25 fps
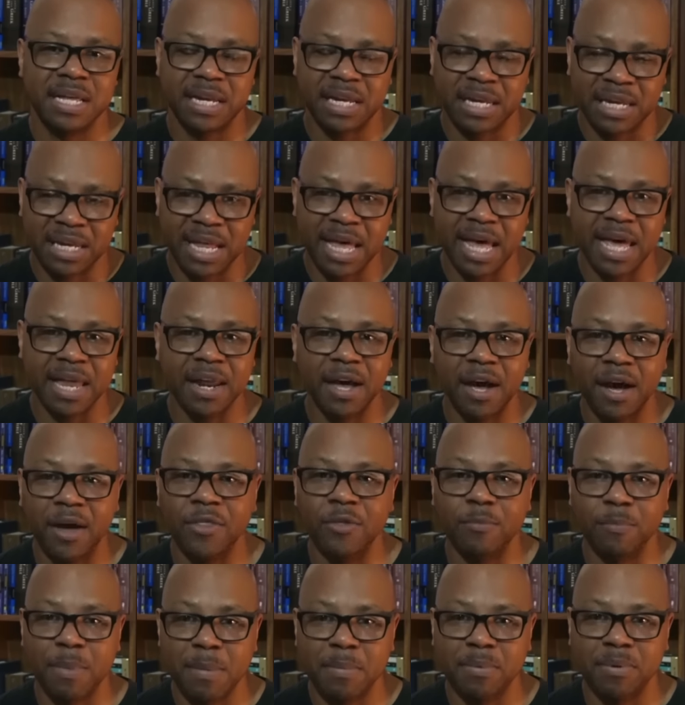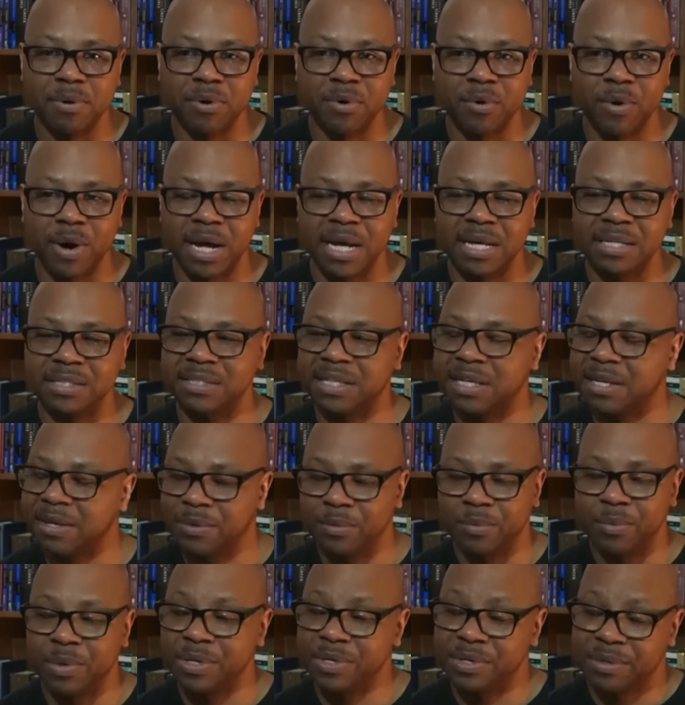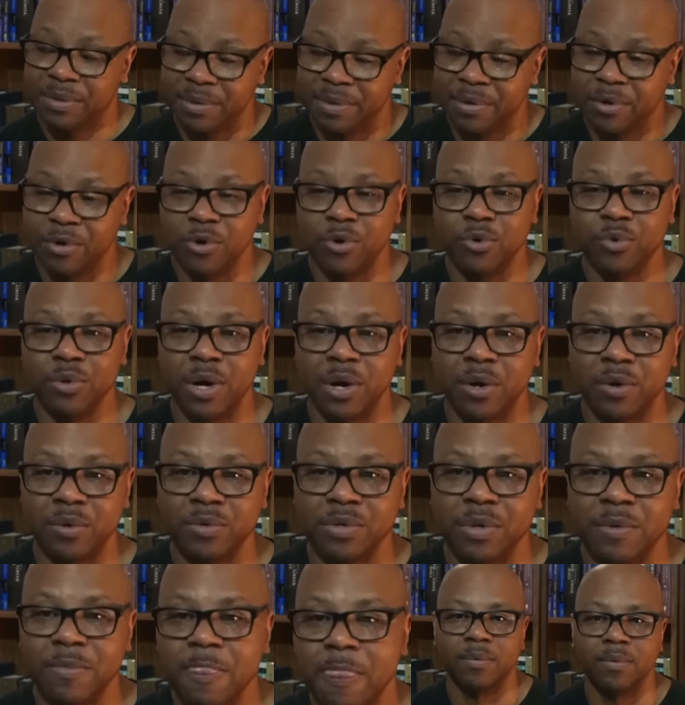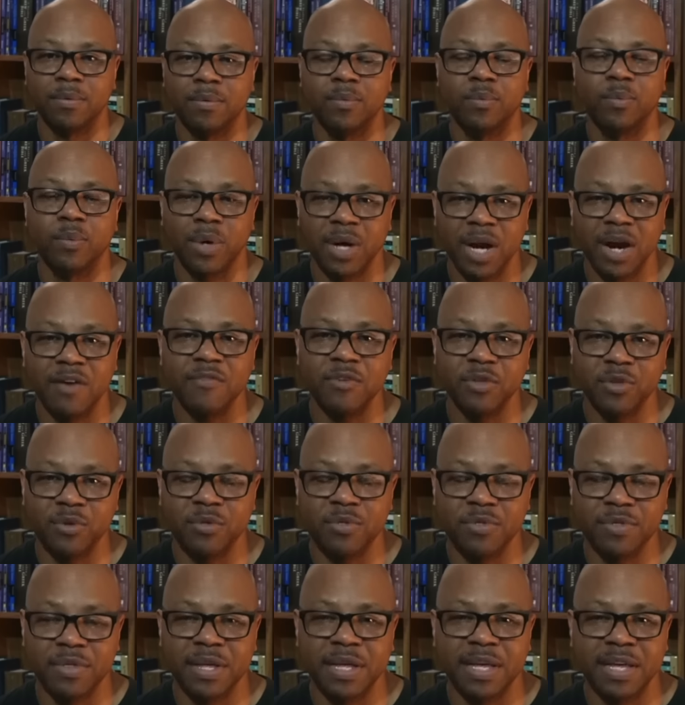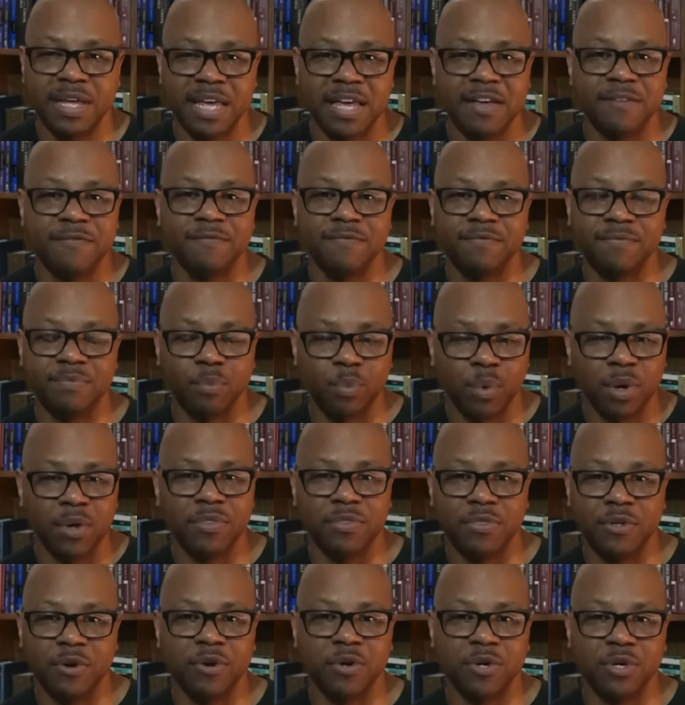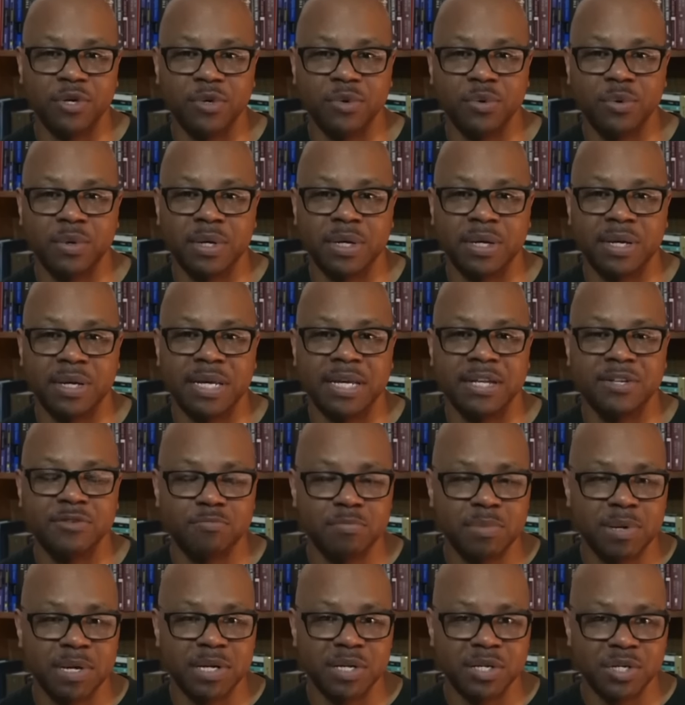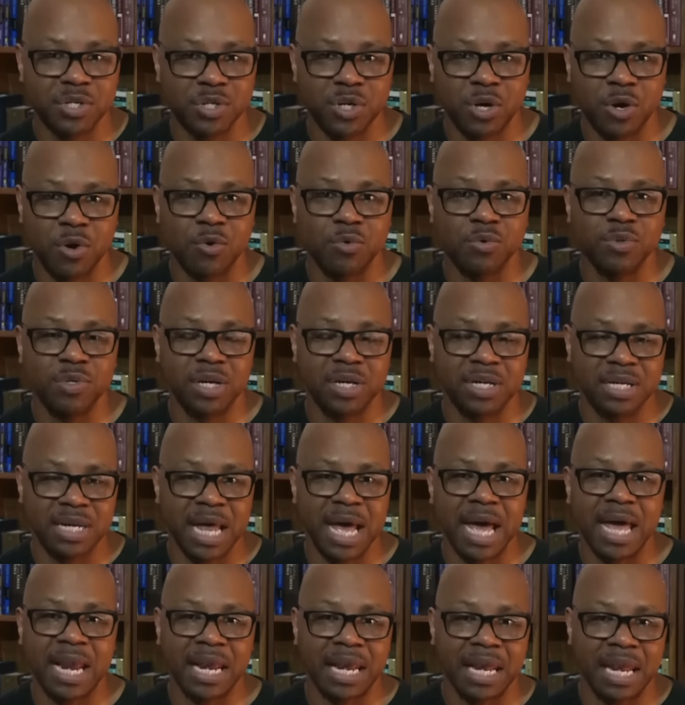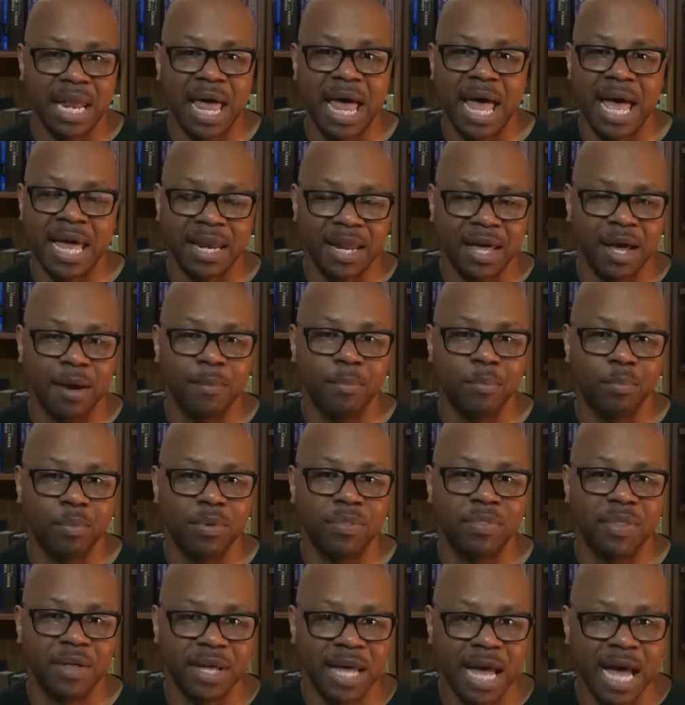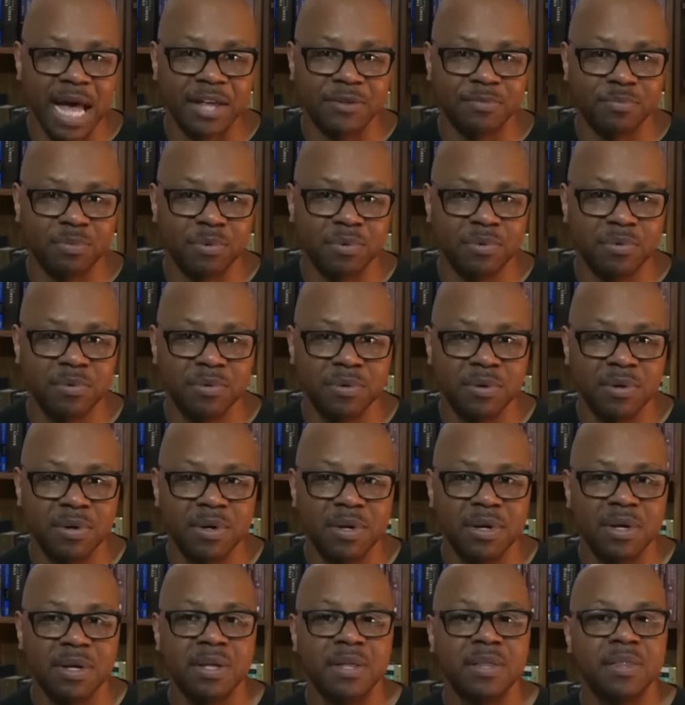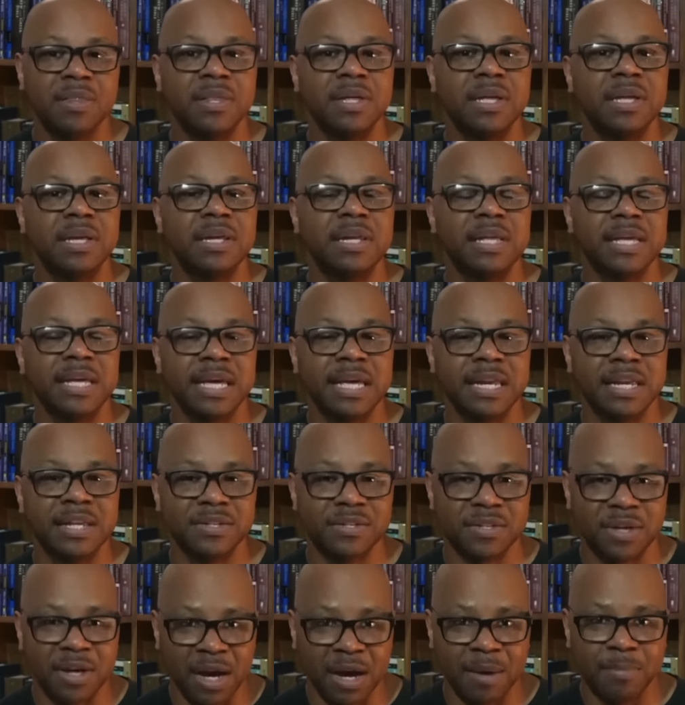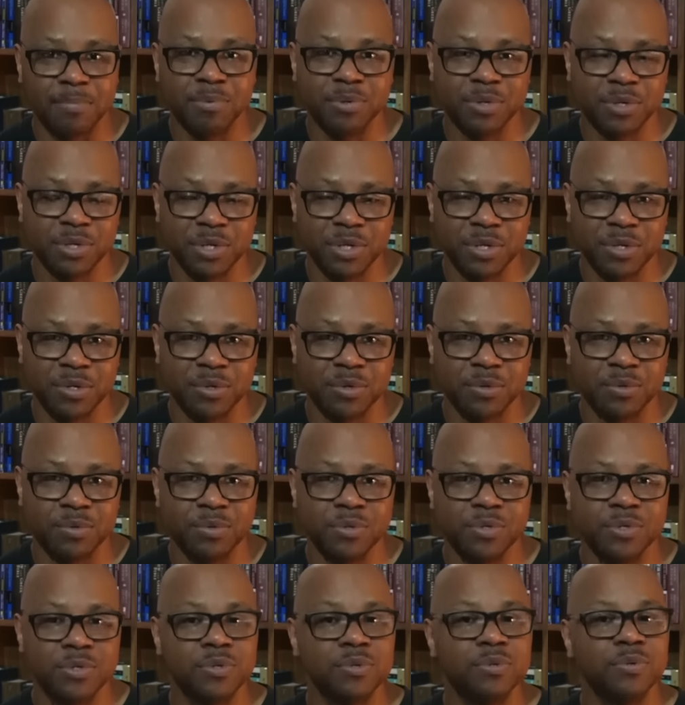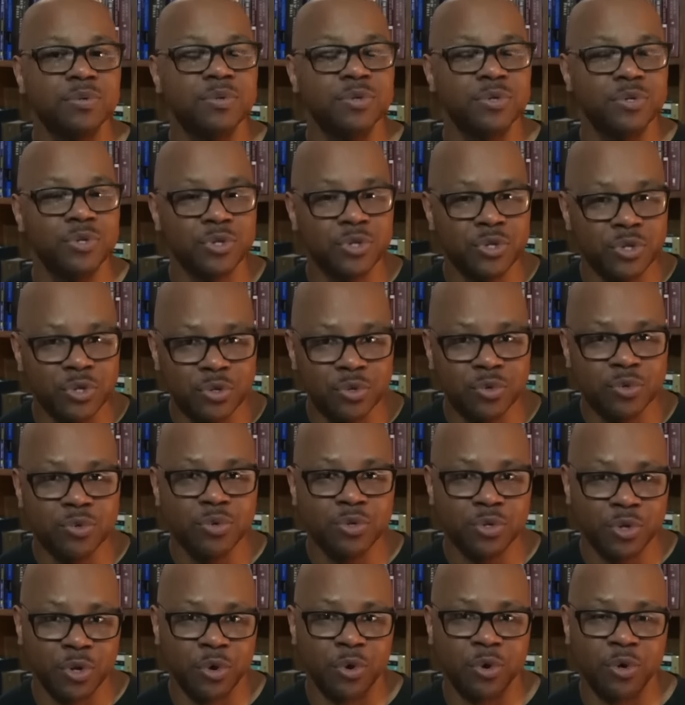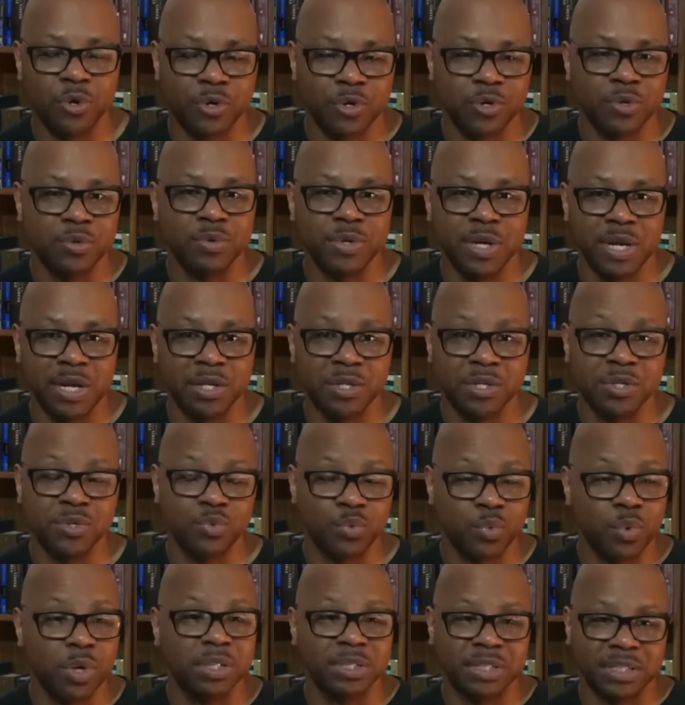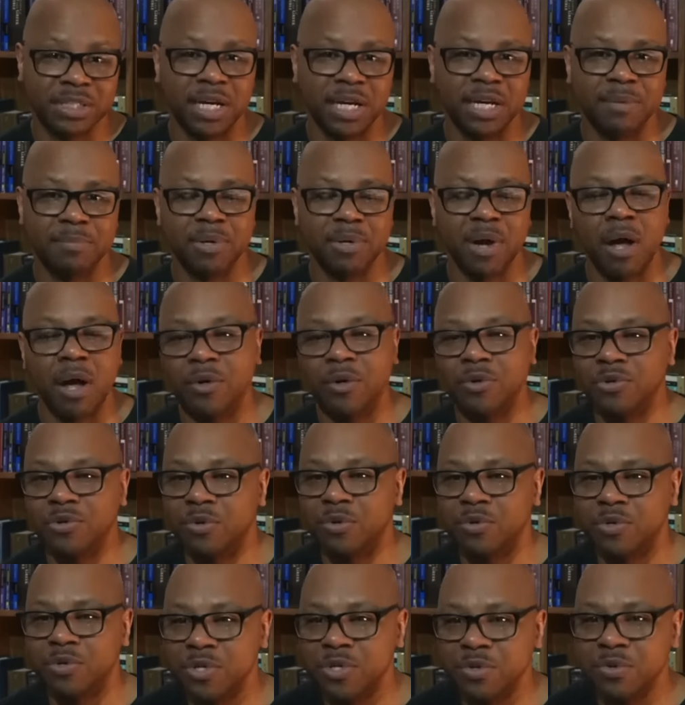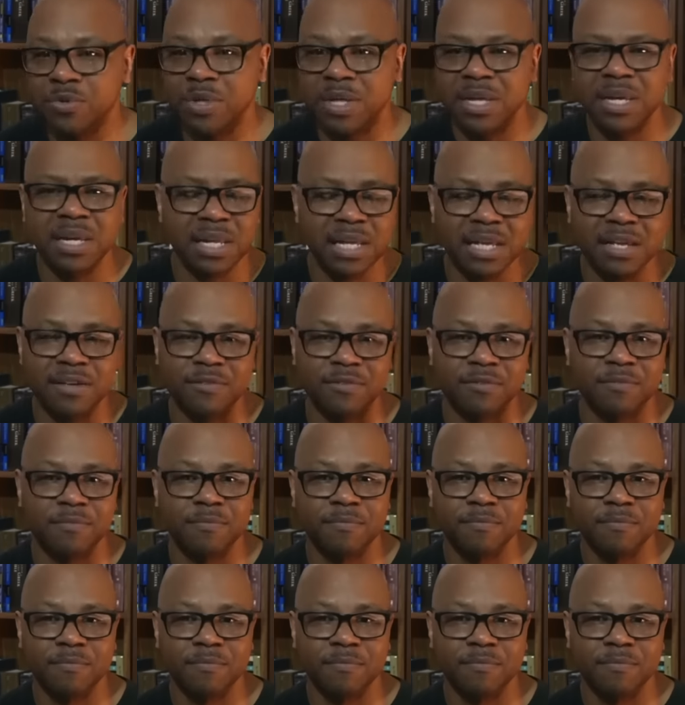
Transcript: led other people to Christ, which who knows, whatever you think, if what they're doing is being shown to not line up with the gospel, then it is up to you to do your due diligence, one study, but also two, then leave.